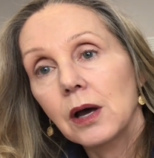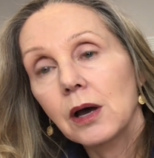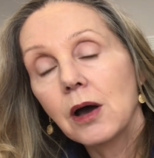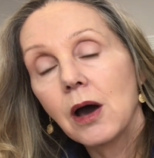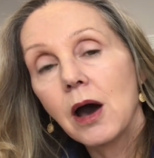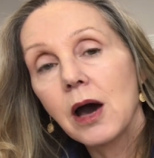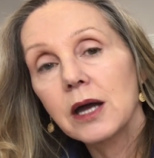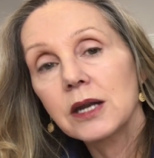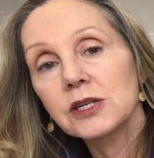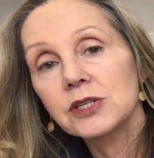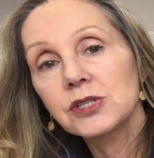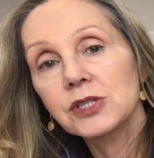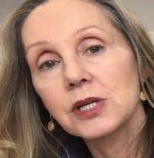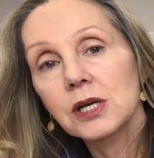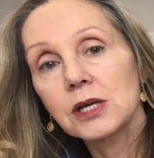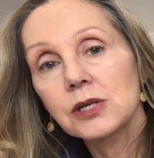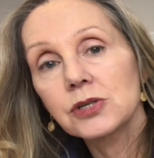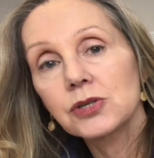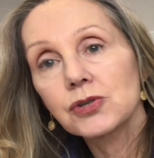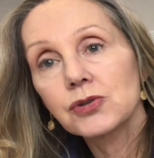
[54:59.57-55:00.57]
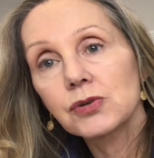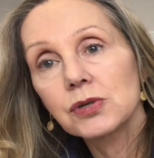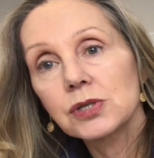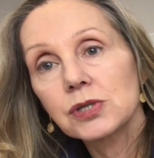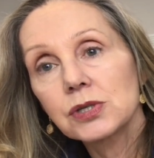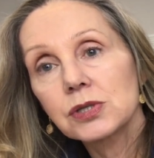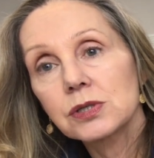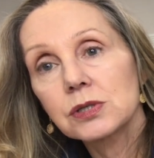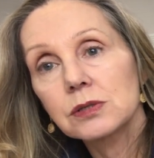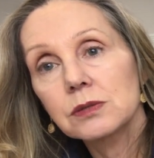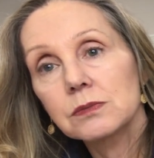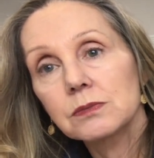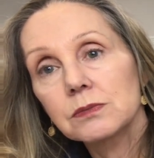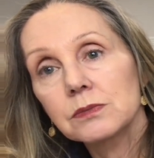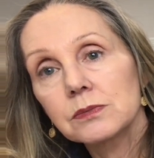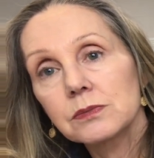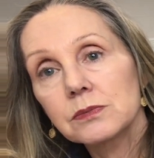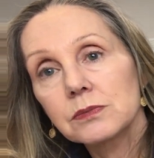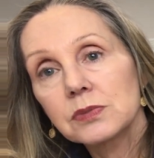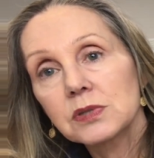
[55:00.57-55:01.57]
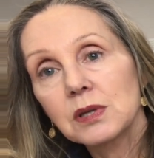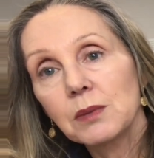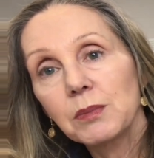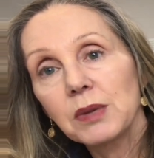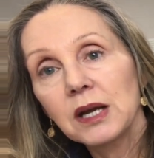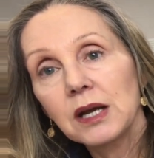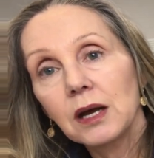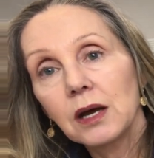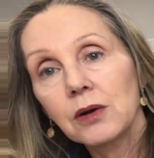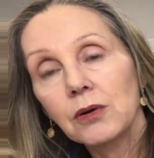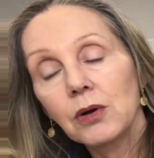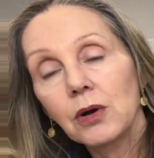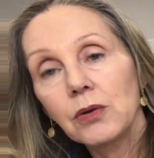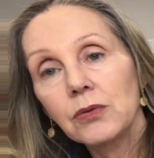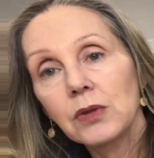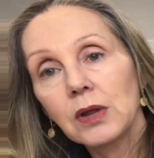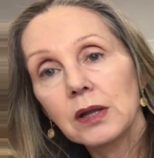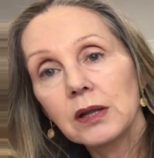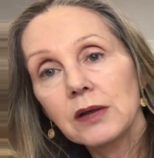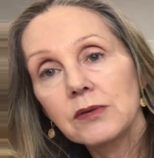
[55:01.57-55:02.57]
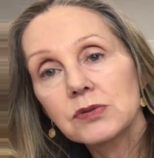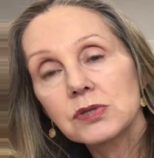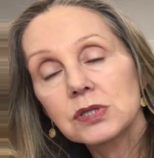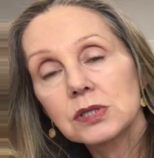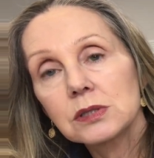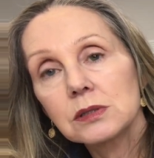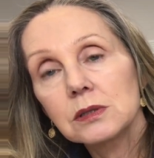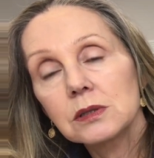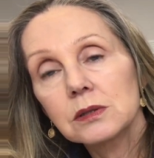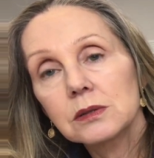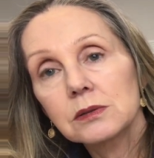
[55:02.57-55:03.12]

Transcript: a cottage industry, just somebody on her own that loves,